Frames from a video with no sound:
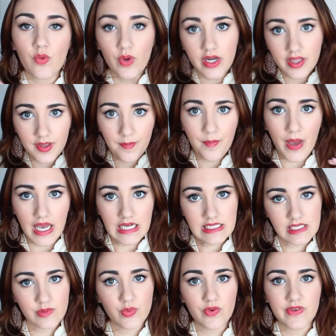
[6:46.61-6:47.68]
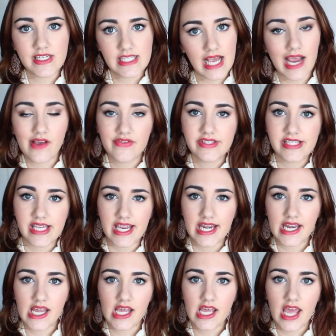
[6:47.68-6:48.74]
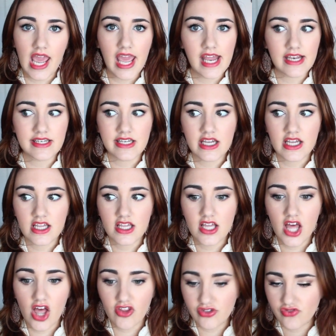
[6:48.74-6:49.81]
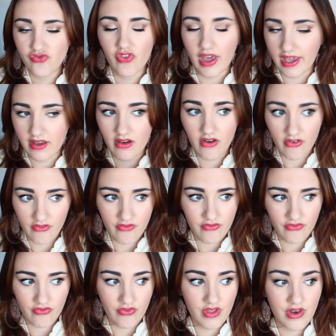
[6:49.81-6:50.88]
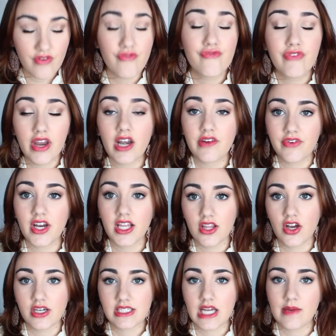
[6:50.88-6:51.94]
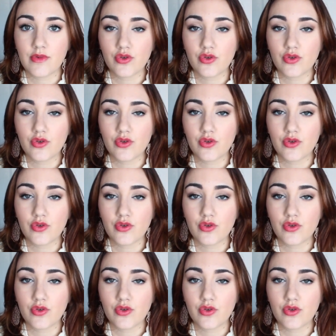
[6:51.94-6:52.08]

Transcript: One of the best movies I have seen in like in a very, very long time.